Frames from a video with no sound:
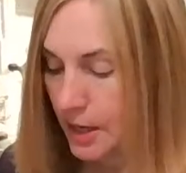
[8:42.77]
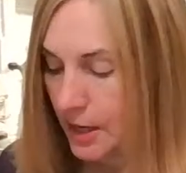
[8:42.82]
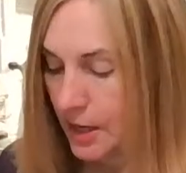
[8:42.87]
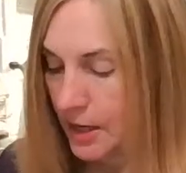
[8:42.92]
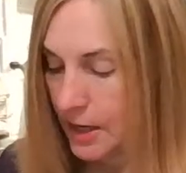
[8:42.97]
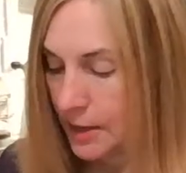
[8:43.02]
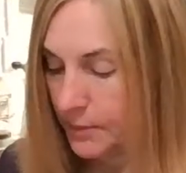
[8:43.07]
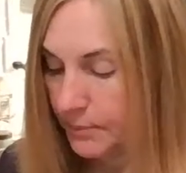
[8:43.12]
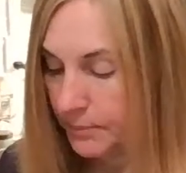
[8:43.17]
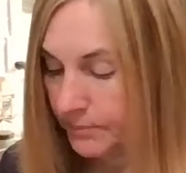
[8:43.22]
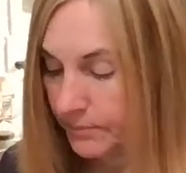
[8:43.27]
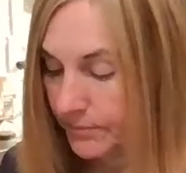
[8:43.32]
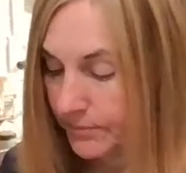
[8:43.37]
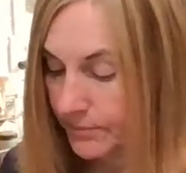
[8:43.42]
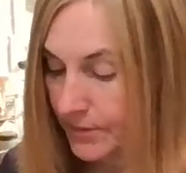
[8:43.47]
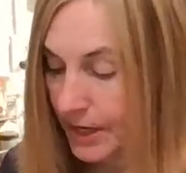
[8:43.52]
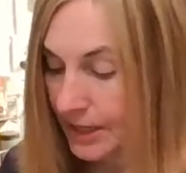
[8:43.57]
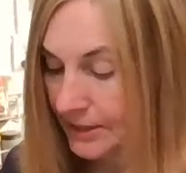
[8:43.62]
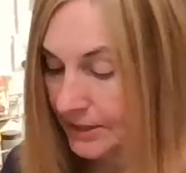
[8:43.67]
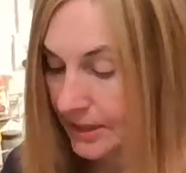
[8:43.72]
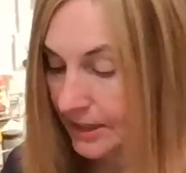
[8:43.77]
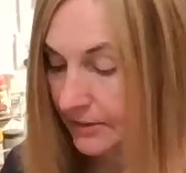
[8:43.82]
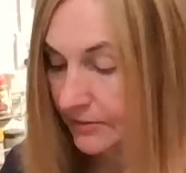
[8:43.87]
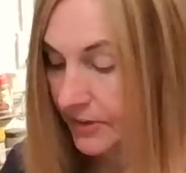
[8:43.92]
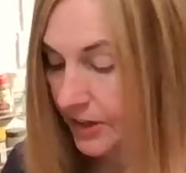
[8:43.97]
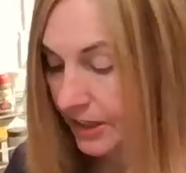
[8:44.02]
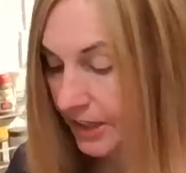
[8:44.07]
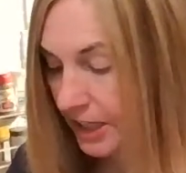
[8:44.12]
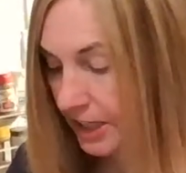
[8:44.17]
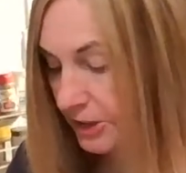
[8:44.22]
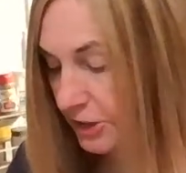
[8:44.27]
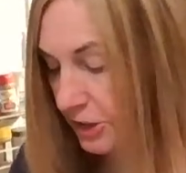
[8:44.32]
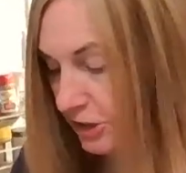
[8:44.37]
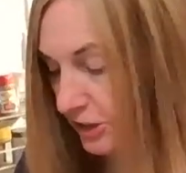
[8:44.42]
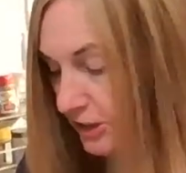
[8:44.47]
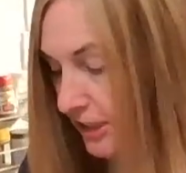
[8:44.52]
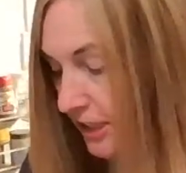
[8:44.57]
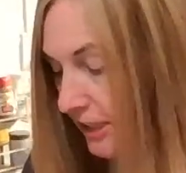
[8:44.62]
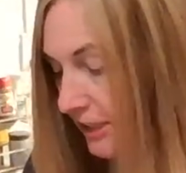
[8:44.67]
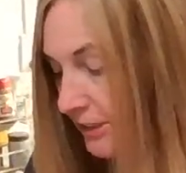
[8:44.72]
I take
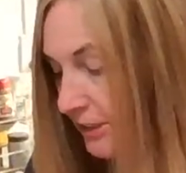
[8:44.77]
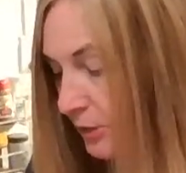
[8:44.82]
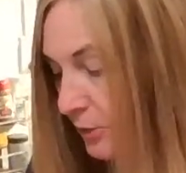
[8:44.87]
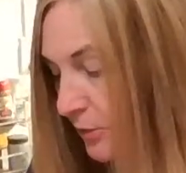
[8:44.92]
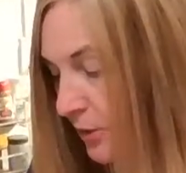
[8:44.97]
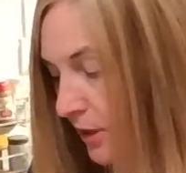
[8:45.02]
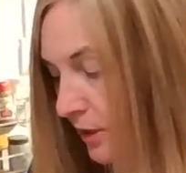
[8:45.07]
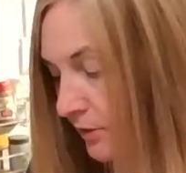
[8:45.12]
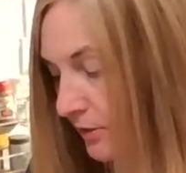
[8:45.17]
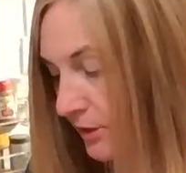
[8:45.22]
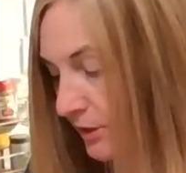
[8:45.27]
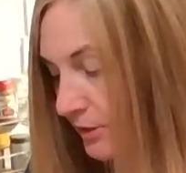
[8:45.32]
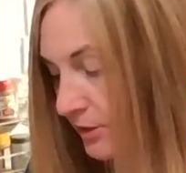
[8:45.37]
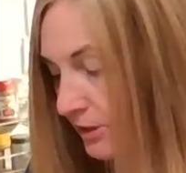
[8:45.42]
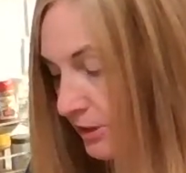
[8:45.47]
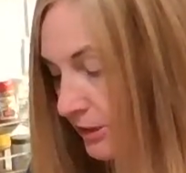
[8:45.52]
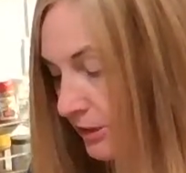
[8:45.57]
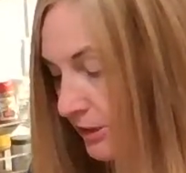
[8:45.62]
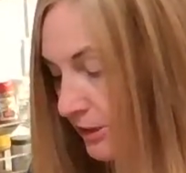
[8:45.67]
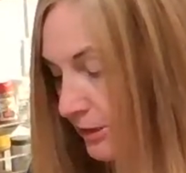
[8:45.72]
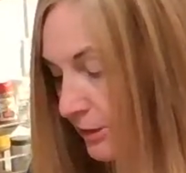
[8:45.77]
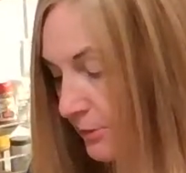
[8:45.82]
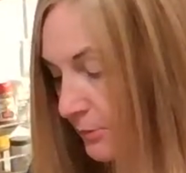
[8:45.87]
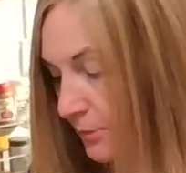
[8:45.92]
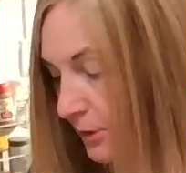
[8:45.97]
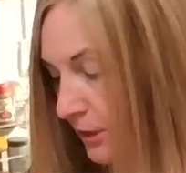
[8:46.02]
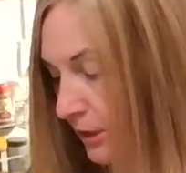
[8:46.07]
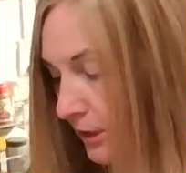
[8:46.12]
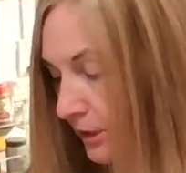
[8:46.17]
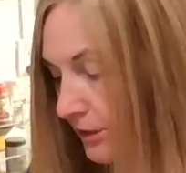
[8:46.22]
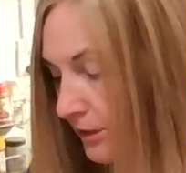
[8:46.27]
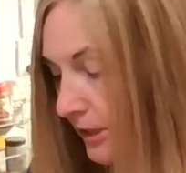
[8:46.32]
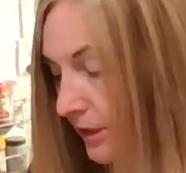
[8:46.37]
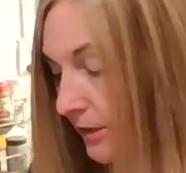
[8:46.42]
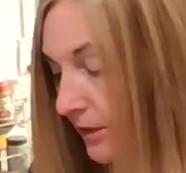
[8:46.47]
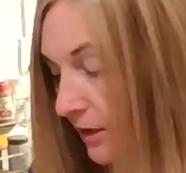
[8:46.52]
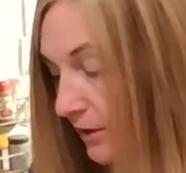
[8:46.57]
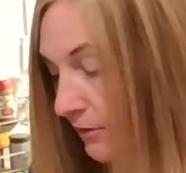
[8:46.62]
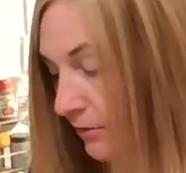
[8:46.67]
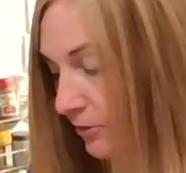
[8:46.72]
vacation days around deer season because I
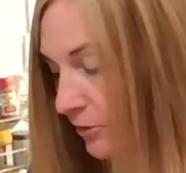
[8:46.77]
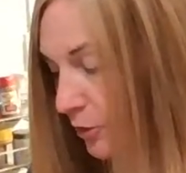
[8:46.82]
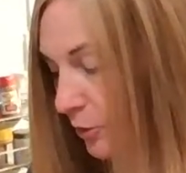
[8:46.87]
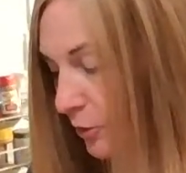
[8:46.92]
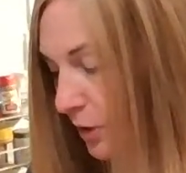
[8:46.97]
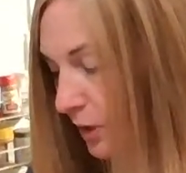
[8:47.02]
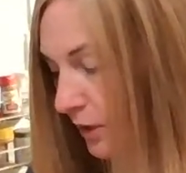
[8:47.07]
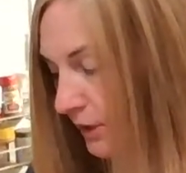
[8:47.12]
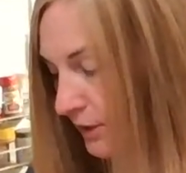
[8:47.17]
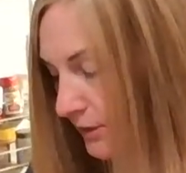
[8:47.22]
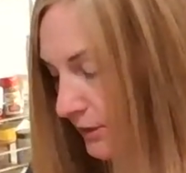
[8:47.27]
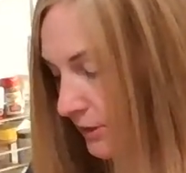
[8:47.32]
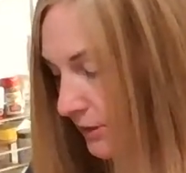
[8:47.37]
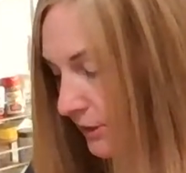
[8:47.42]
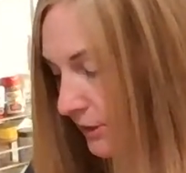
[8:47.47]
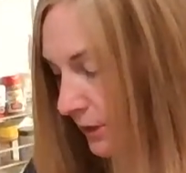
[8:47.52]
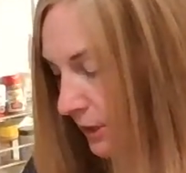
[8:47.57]
love to hunt.